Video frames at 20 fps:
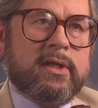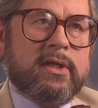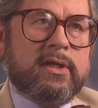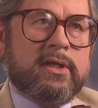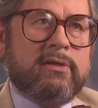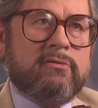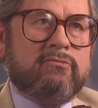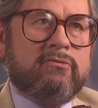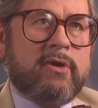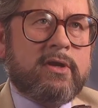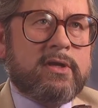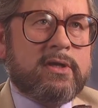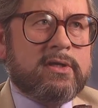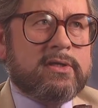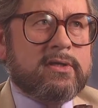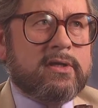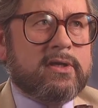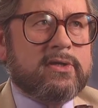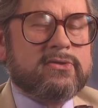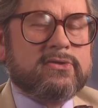He
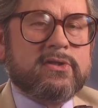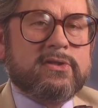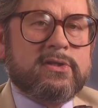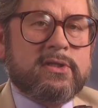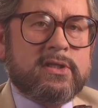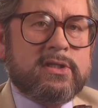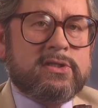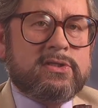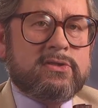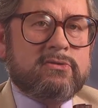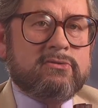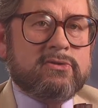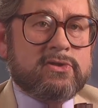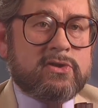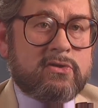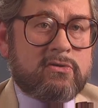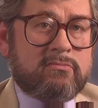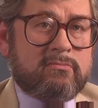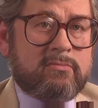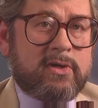recognised that nature is
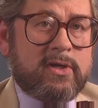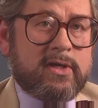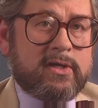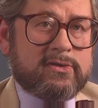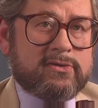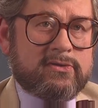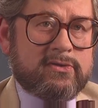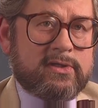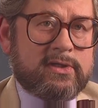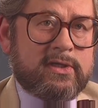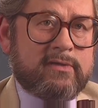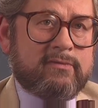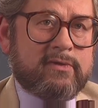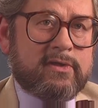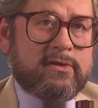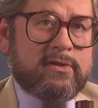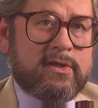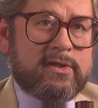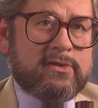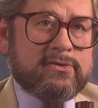complex and that
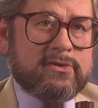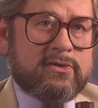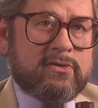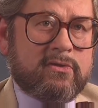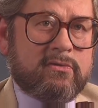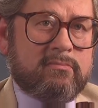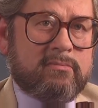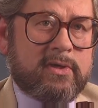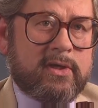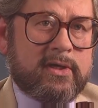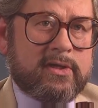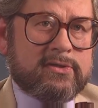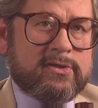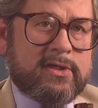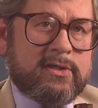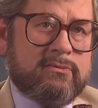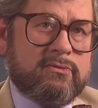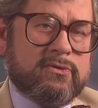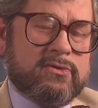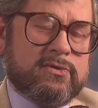living things are complex.
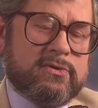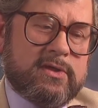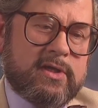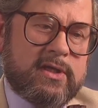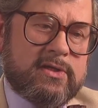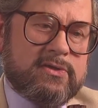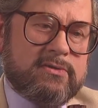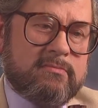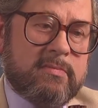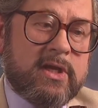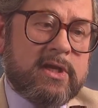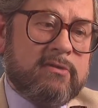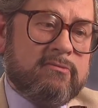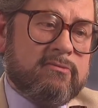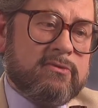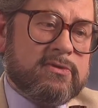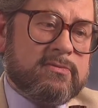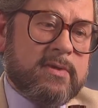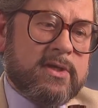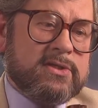He was, in many
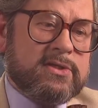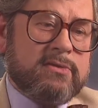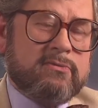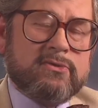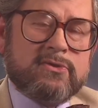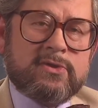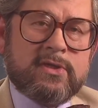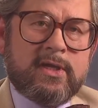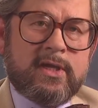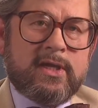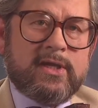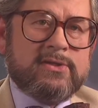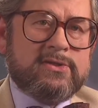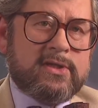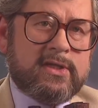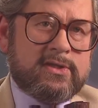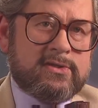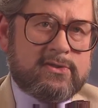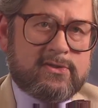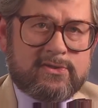respects, he was a
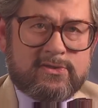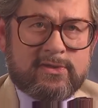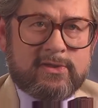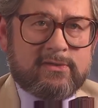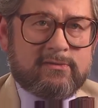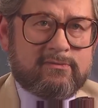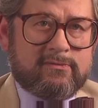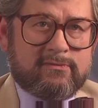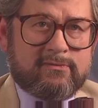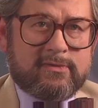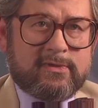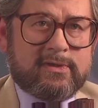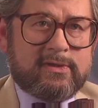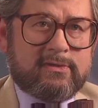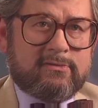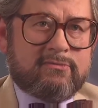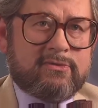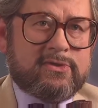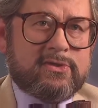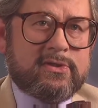tentative
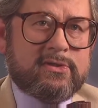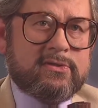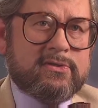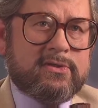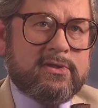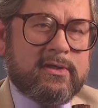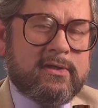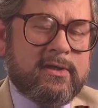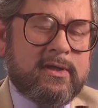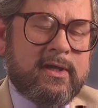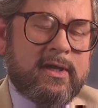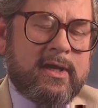researcher.